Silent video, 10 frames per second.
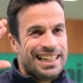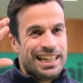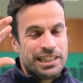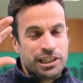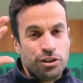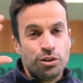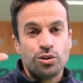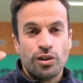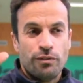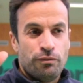a
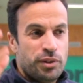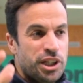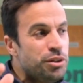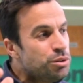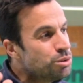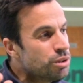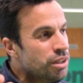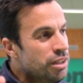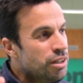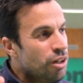new view
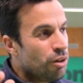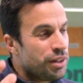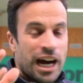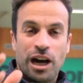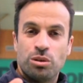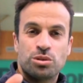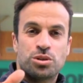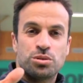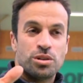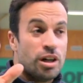on how
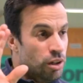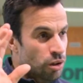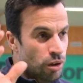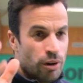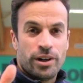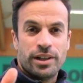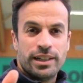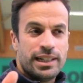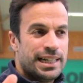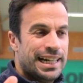to
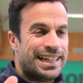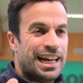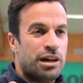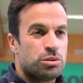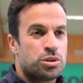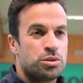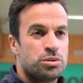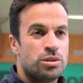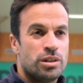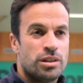learn and how
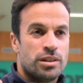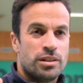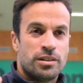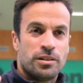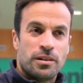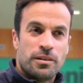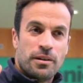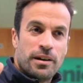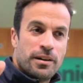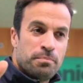to
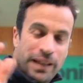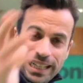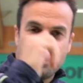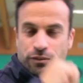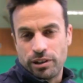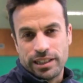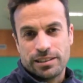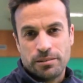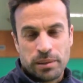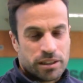play the
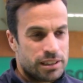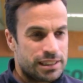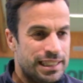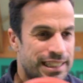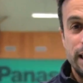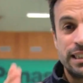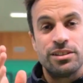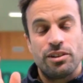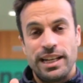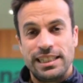forehand, because it's
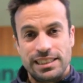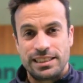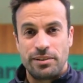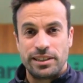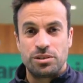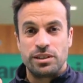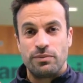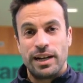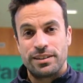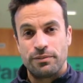not necessary to
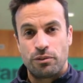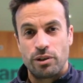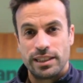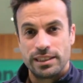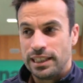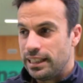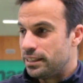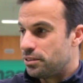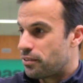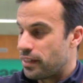divide the forehand
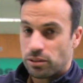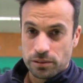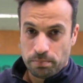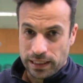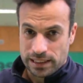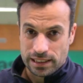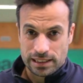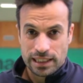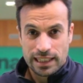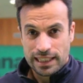into 1,000
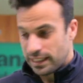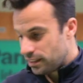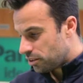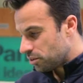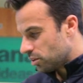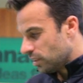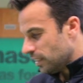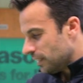pieces, into